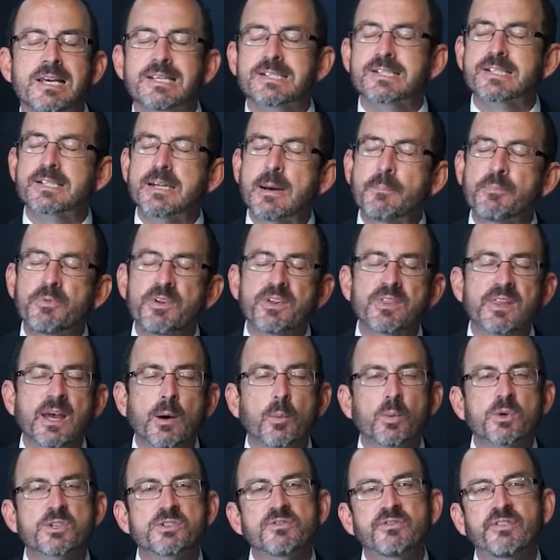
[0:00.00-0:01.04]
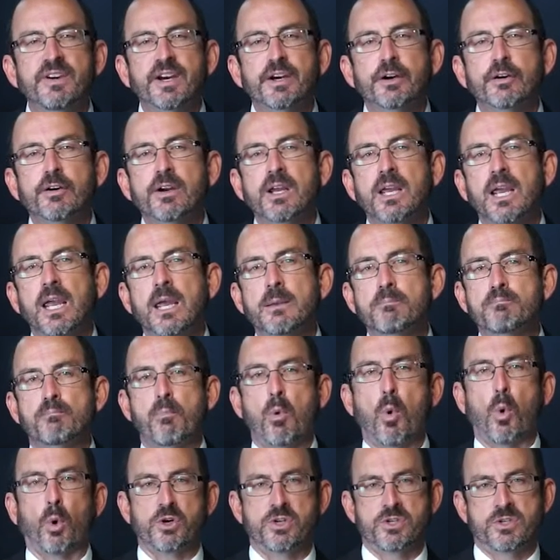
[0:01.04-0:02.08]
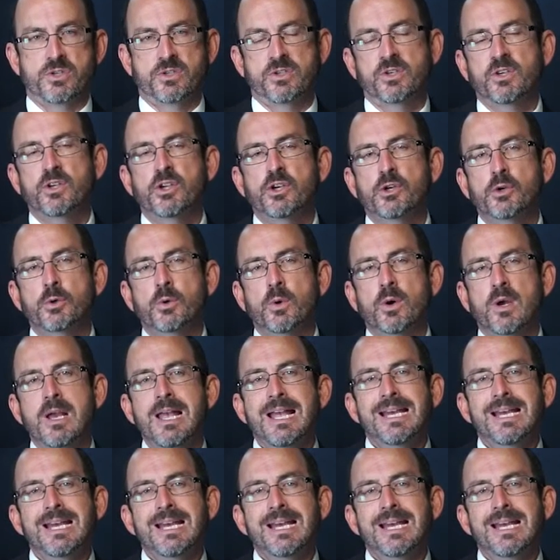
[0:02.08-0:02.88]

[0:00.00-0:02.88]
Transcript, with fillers: something that was very important to you,